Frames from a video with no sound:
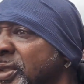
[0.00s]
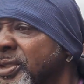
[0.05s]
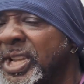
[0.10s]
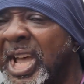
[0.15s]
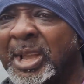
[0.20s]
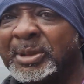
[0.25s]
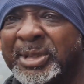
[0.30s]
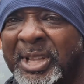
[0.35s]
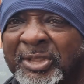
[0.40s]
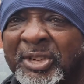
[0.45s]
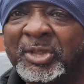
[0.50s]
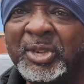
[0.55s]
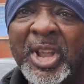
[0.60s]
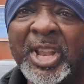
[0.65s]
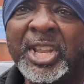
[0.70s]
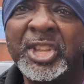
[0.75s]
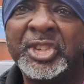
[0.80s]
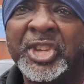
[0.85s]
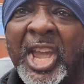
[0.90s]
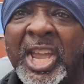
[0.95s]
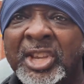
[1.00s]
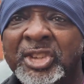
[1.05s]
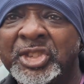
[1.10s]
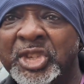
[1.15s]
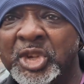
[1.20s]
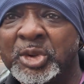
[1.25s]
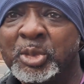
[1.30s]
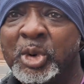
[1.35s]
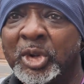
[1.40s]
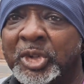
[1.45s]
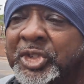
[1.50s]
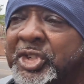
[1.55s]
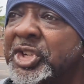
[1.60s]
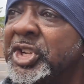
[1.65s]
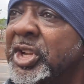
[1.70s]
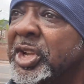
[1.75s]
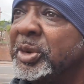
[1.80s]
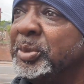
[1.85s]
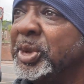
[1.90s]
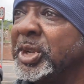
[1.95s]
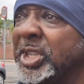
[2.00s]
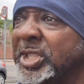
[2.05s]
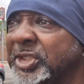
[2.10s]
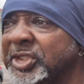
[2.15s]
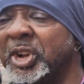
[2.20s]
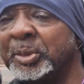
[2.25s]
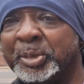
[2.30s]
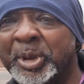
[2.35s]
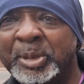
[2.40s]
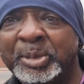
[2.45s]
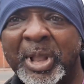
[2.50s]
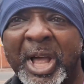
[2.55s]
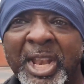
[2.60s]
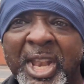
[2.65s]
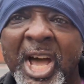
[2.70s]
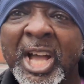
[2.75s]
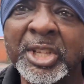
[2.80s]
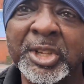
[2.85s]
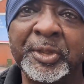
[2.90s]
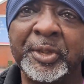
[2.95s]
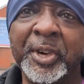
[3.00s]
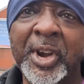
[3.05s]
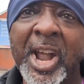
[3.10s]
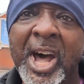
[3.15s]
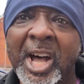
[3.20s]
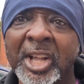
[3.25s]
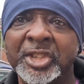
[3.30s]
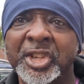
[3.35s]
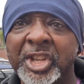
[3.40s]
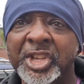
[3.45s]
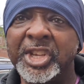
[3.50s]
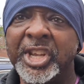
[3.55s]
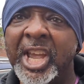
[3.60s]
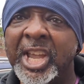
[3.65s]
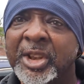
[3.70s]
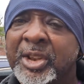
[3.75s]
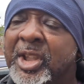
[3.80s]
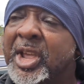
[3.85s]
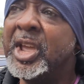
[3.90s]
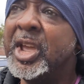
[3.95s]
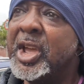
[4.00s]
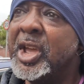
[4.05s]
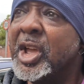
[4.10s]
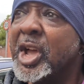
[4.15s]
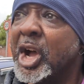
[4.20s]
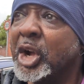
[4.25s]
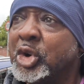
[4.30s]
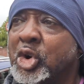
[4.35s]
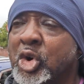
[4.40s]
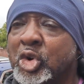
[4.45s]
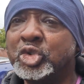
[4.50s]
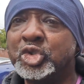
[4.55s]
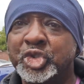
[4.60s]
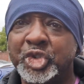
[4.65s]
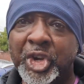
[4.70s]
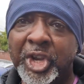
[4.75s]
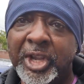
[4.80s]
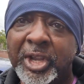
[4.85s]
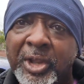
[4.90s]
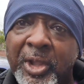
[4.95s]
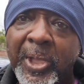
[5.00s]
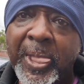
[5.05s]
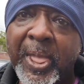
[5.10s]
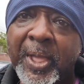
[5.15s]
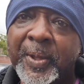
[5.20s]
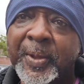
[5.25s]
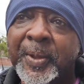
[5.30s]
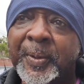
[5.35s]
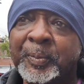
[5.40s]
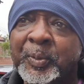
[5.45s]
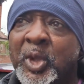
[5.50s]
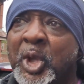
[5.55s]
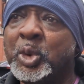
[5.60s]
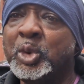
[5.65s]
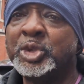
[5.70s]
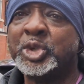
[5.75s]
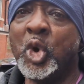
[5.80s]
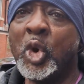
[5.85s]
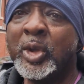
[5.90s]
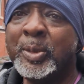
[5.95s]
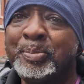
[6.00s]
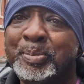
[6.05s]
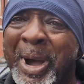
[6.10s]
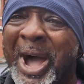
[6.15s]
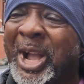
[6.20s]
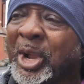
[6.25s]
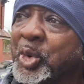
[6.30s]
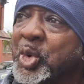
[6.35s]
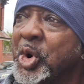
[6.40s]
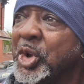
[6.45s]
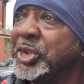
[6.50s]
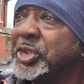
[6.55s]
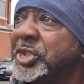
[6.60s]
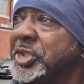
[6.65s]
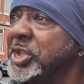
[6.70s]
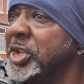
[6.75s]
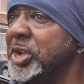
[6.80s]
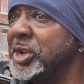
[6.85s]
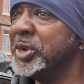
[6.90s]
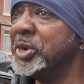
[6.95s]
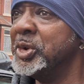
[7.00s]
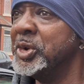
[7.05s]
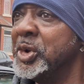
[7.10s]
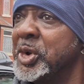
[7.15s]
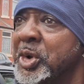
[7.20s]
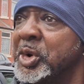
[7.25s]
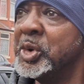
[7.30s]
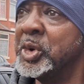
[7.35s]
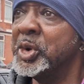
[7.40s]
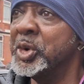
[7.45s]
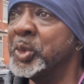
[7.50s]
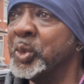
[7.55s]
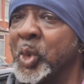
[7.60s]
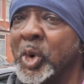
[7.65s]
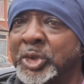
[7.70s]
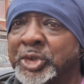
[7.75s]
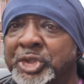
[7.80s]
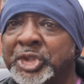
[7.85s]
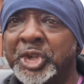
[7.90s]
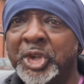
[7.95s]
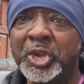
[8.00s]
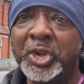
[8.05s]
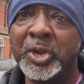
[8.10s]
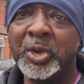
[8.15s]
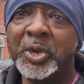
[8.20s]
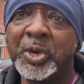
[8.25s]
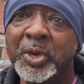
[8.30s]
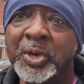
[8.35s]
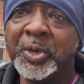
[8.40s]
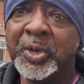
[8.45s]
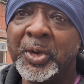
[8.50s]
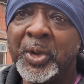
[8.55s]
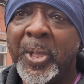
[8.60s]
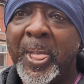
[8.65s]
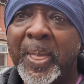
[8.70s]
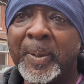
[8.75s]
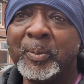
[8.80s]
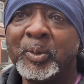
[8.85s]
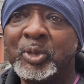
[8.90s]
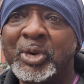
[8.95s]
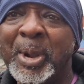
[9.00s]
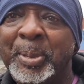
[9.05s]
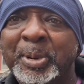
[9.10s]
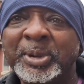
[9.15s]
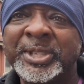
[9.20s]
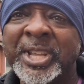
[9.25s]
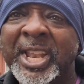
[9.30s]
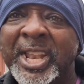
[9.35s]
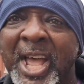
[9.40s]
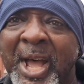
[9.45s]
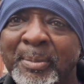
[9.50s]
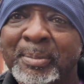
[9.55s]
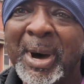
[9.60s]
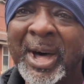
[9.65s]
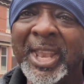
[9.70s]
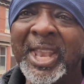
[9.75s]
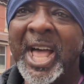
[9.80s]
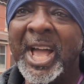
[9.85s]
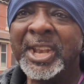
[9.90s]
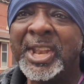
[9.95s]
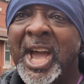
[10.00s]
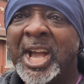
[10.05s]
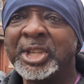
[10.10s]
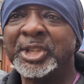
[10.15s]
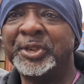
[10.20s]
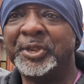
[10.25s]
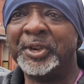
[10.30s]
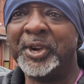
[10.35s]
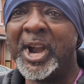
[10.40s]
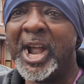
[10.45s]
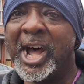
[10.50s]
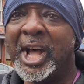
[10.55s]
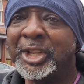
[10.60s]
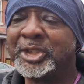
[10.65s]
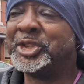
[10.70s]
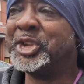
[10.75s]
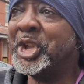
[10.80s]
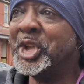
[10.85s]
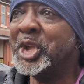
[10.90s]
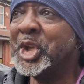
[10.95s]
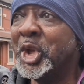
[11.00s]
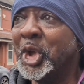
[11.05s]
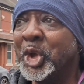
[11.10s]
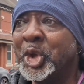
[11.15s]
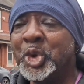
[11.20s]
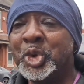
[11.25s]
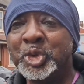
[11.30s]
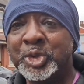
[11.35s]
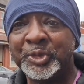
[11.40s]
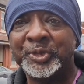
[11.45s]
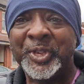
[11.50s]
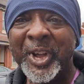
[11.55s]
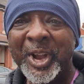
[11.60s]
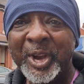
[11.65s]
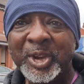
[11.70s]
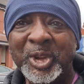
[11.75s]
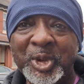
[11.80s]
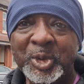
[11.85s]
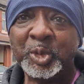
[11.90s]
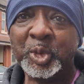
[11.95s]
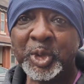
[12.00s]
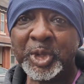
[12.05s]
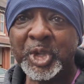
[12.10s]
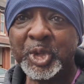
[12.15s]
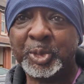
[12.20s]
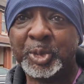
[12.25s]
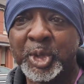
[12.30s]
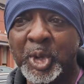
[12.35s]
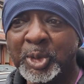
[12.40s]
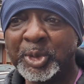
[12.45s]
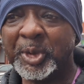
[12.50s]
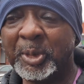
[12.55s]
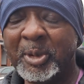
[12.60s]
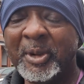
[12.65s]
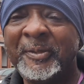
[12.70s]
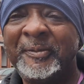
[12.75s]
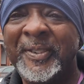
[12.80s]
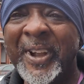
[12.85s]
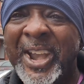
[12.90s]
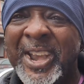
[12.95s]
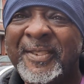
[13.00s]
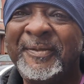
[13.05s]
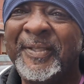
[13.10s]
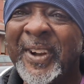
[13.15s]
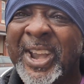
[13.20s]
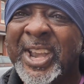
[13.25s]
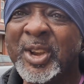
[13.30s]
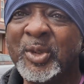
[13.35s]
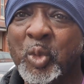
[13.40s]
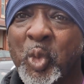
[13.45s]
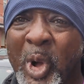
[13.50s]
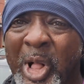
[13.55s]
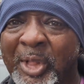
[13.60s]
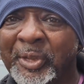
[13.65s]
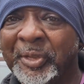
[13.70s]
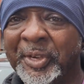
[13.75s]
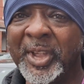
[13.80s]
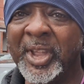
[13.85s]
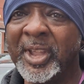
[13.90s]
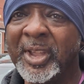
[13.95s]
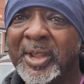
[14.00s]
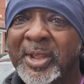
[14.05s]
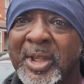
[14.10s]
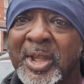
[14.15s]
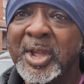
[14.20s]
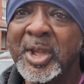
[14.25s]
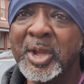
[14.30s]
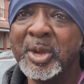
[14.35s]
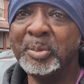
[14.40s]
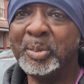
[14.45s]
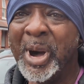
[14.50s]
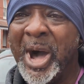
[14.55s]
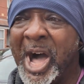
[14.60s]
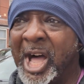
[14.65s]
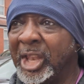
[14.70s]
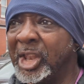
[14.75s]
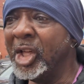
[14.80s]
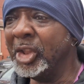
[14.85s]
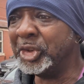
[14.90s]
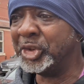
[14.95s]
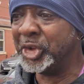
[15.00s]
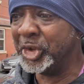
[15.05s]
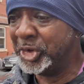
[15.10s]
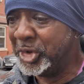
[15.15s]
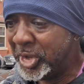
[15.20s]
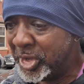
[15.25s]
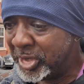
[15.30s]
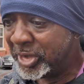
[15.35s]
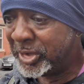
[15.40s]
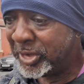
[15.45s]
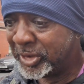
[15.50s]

times haven't really changed too much because you've got people like Nigel Farage and you're getting a country who's going backwards, want to represent a man like Nigel Farage who comes from a very, very wealthy part of London.